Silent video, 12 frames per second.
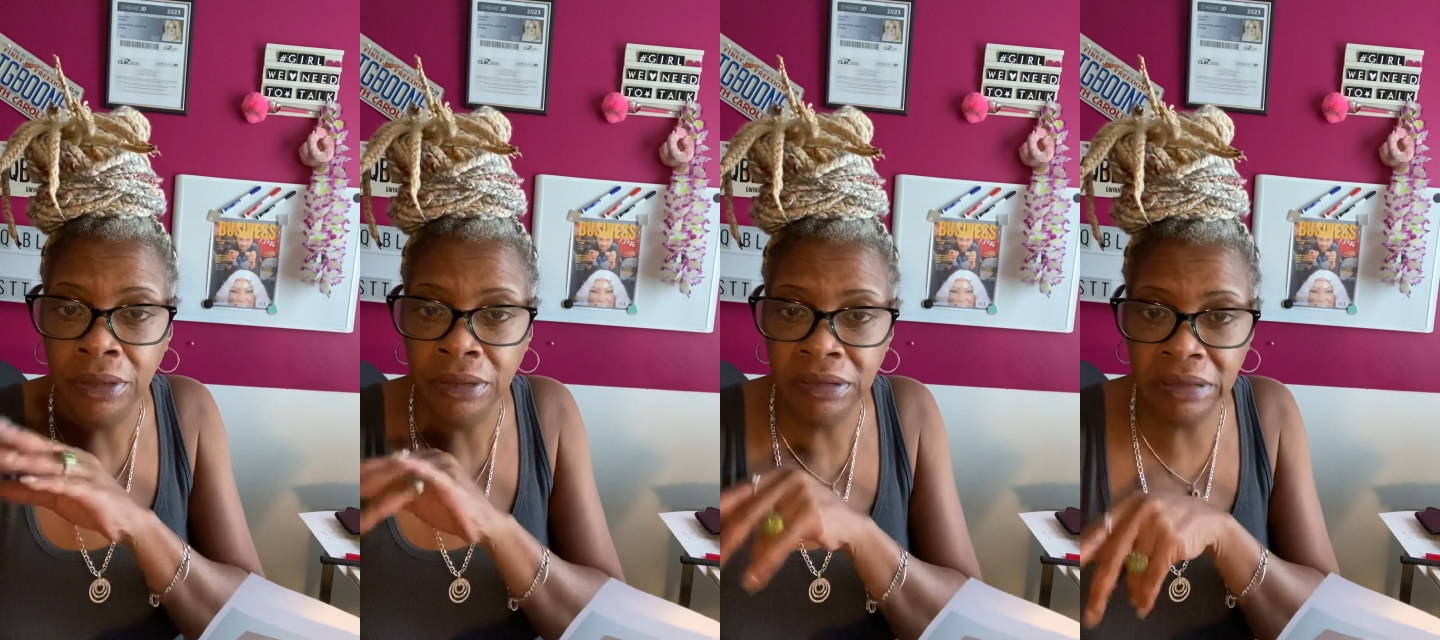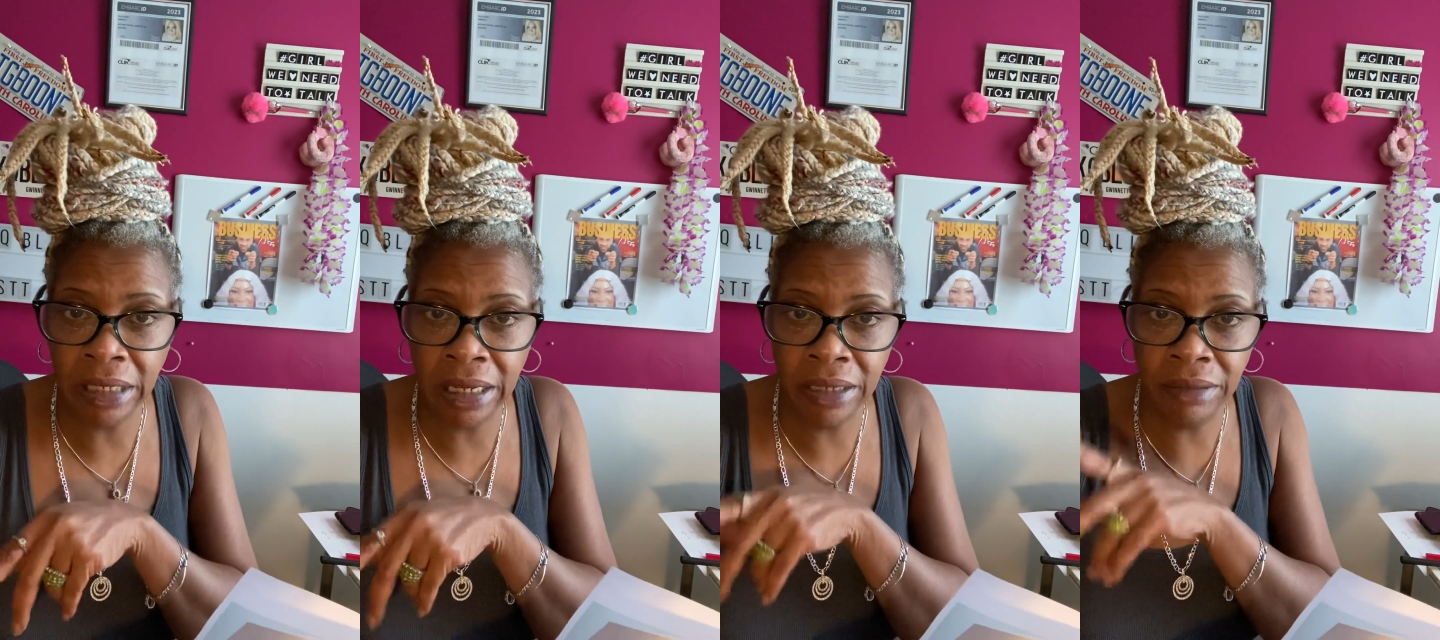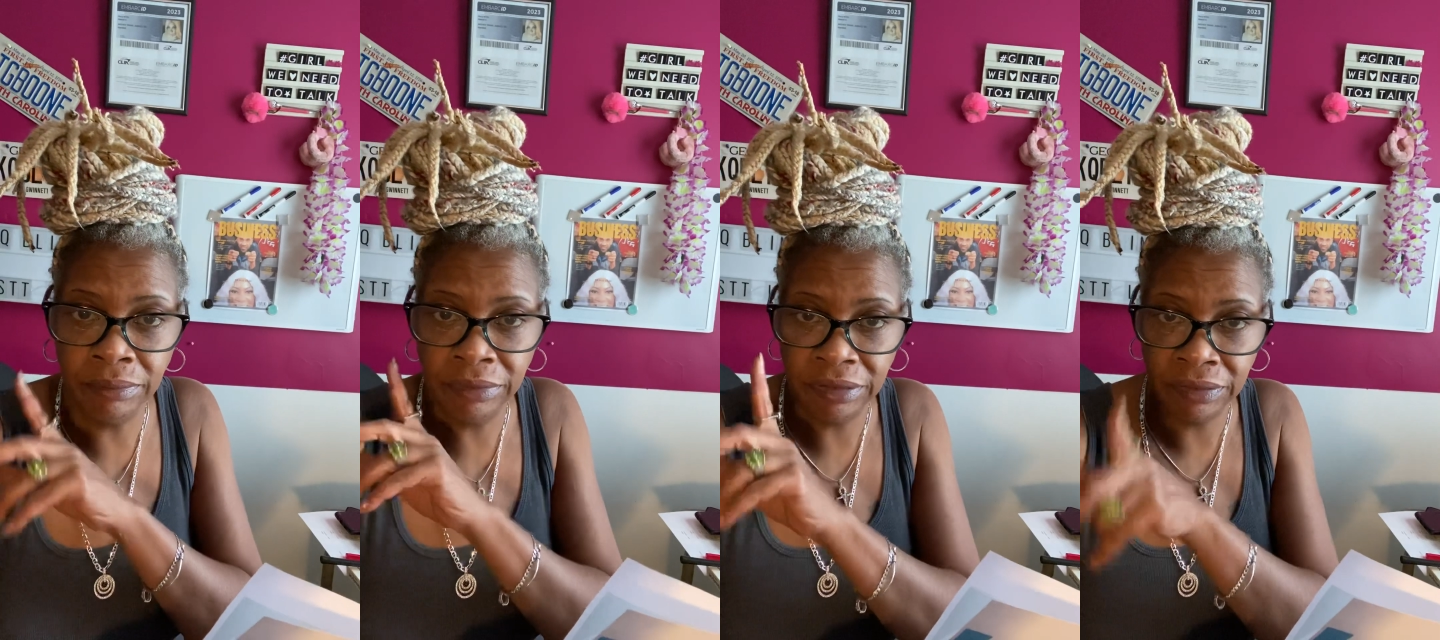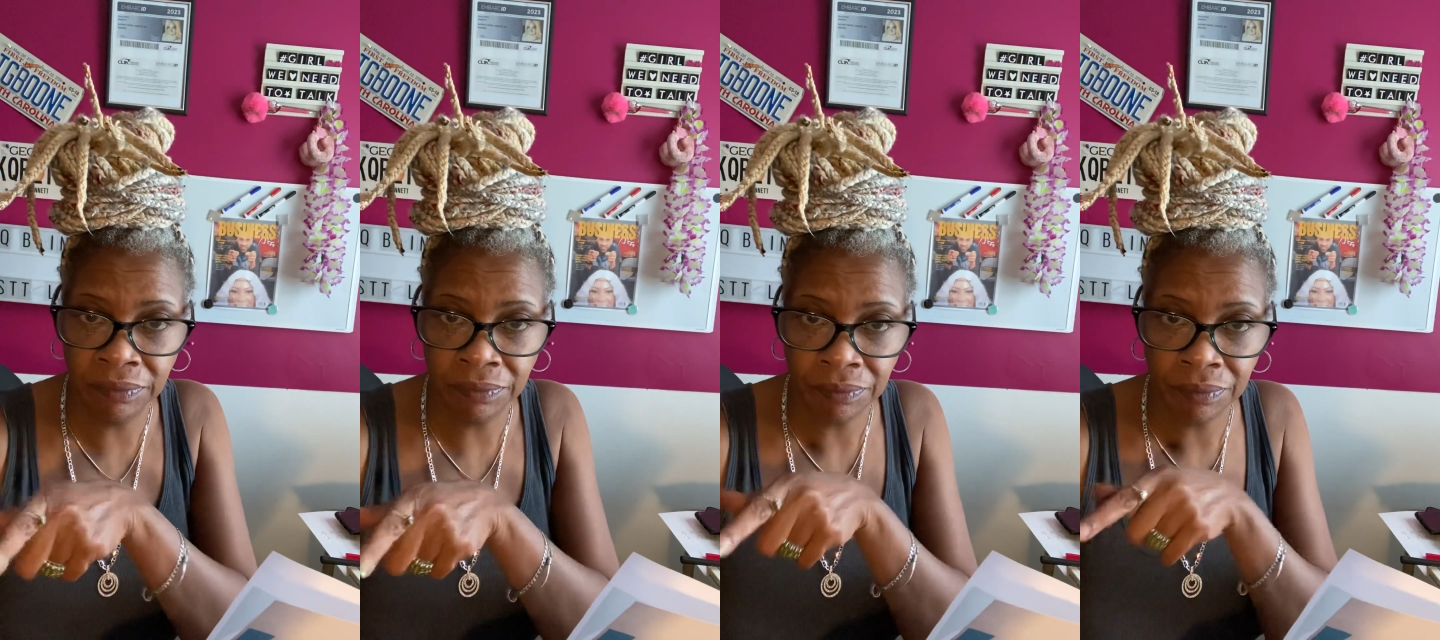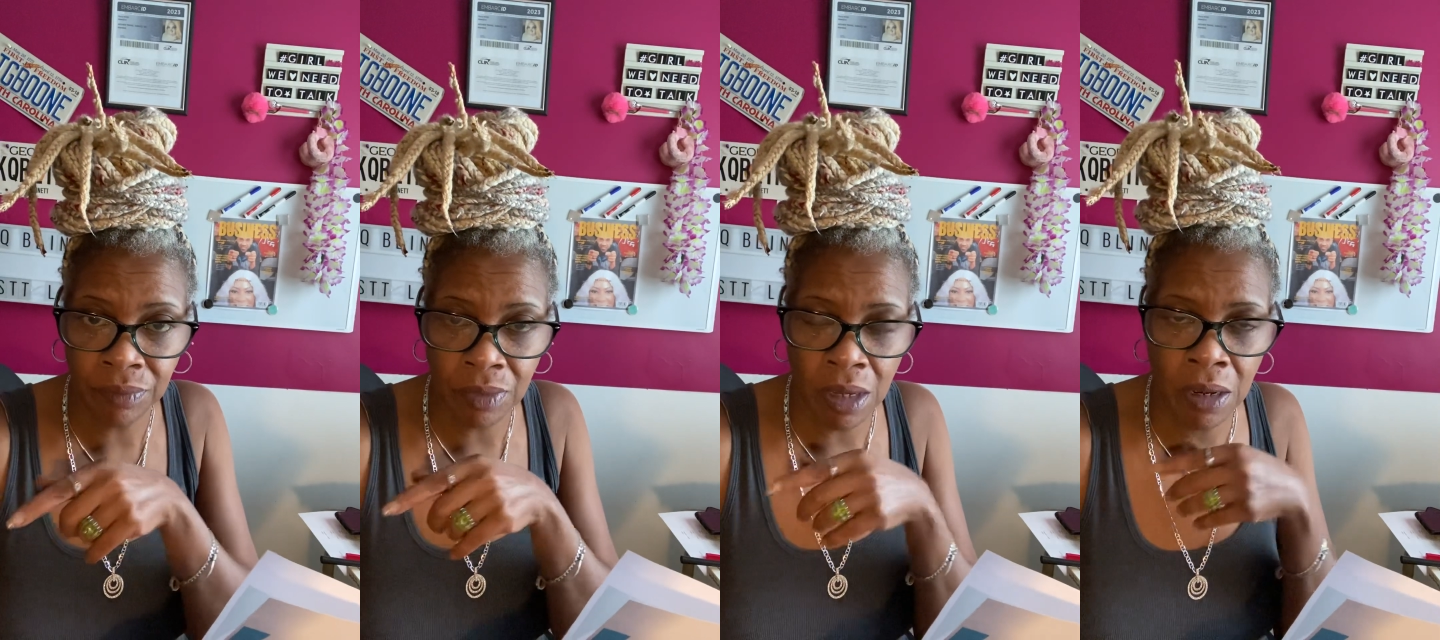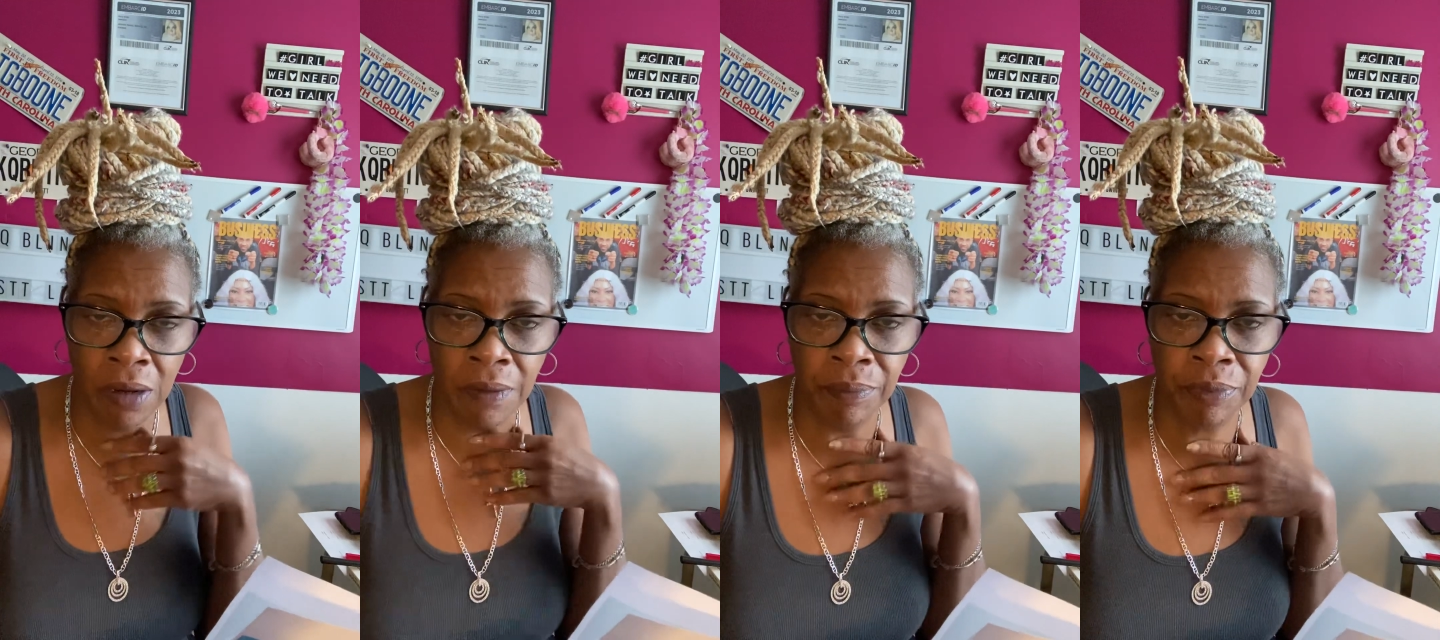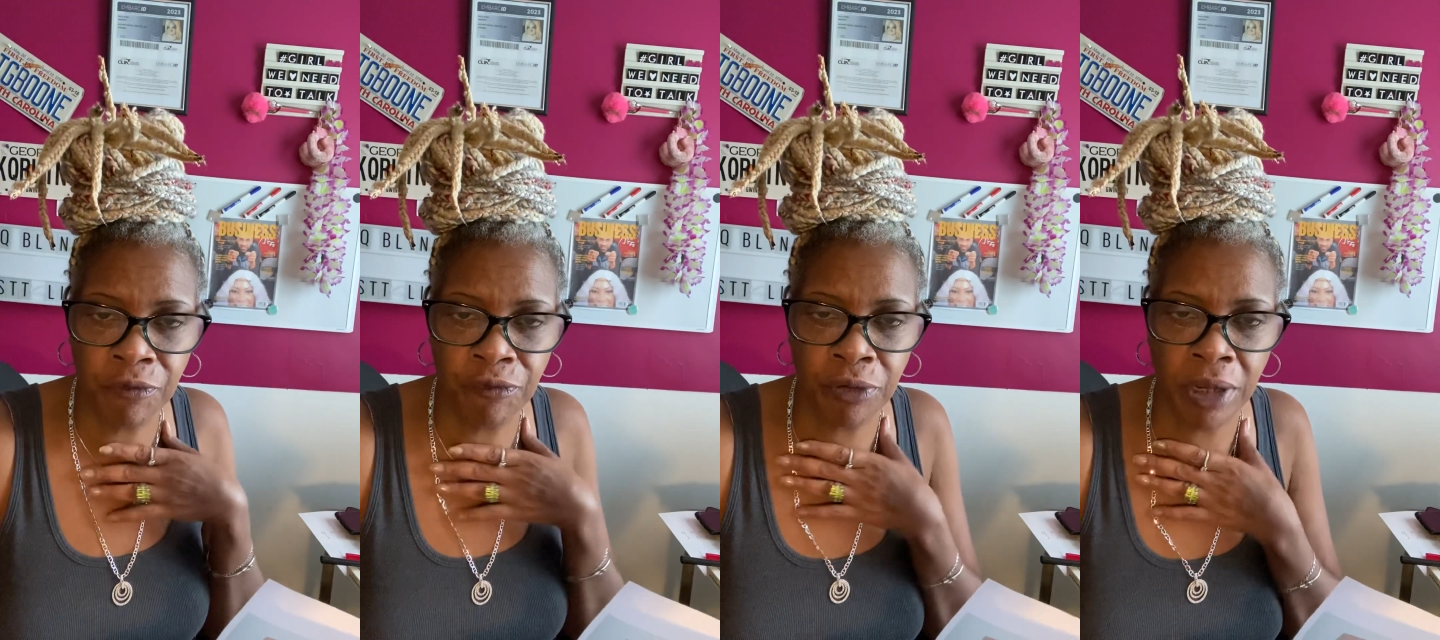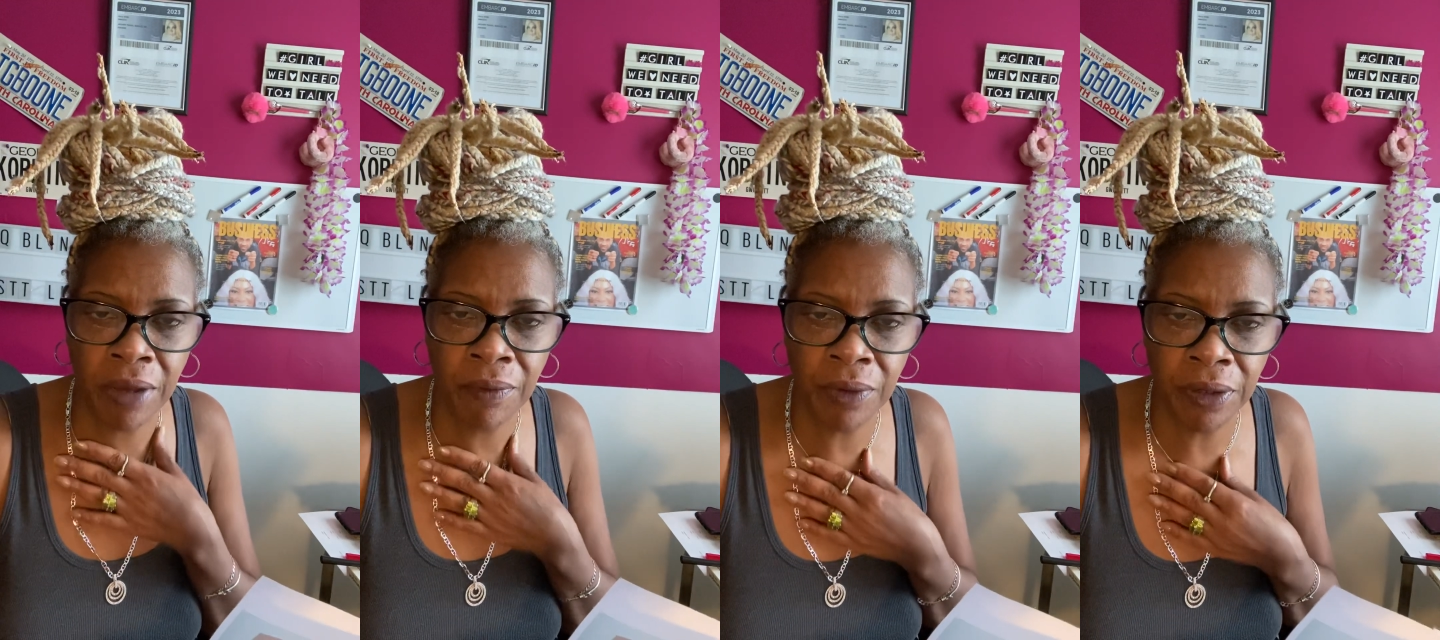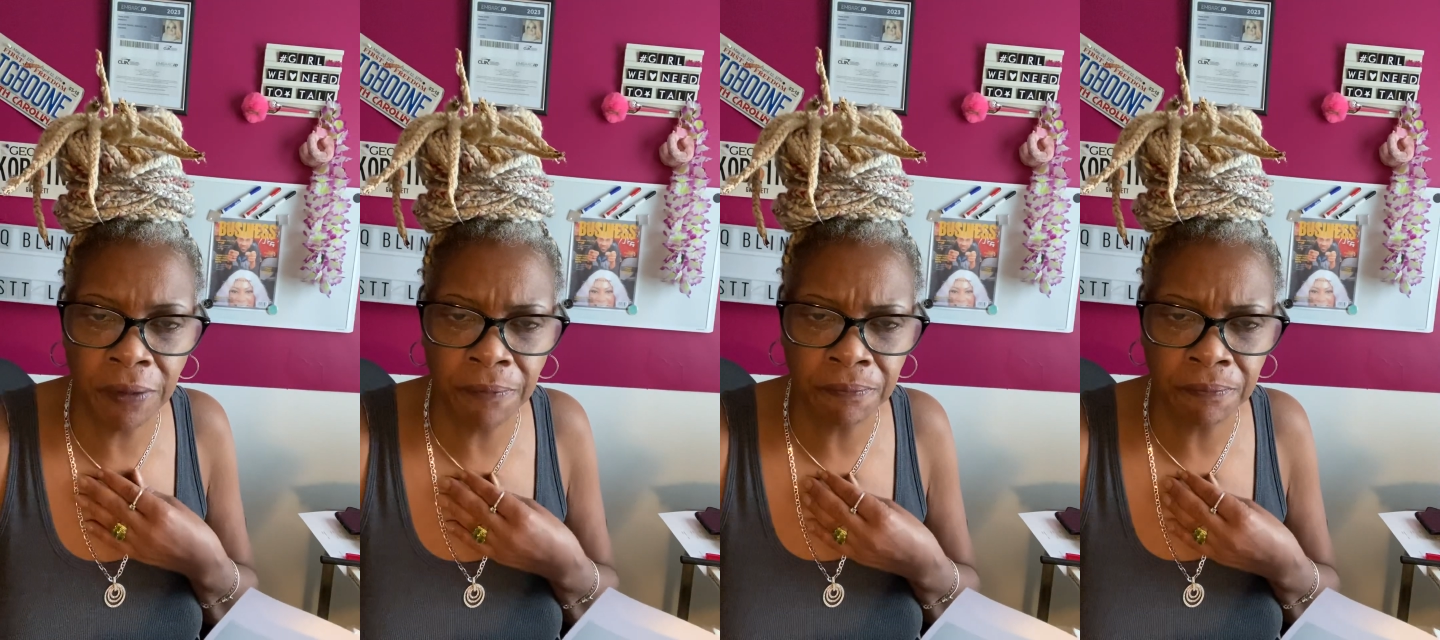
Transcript: Sam's on Buford Highway.